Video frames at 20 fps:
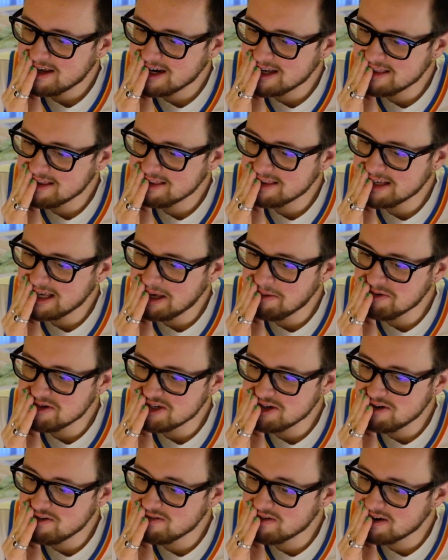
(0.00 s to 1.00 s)
I thought the game
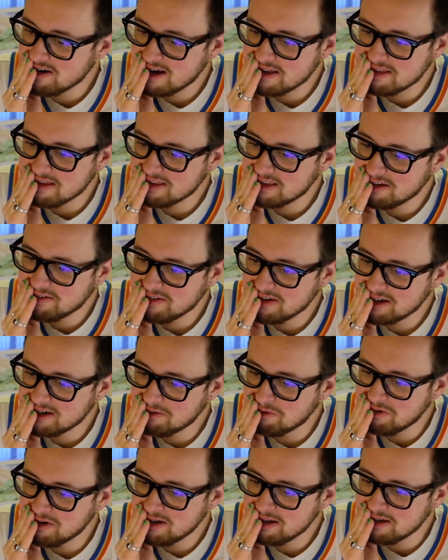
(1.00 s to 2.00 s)
was over. I thought they were
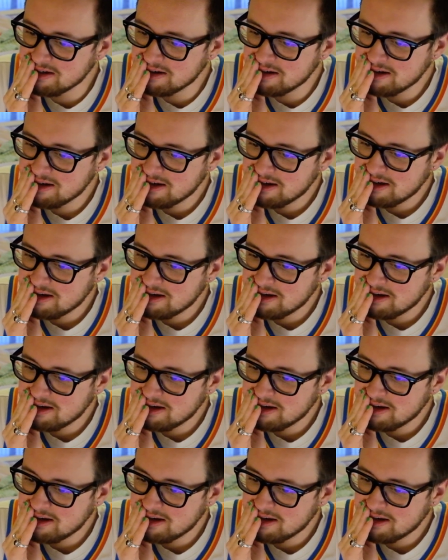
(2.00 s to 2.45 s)
going to win.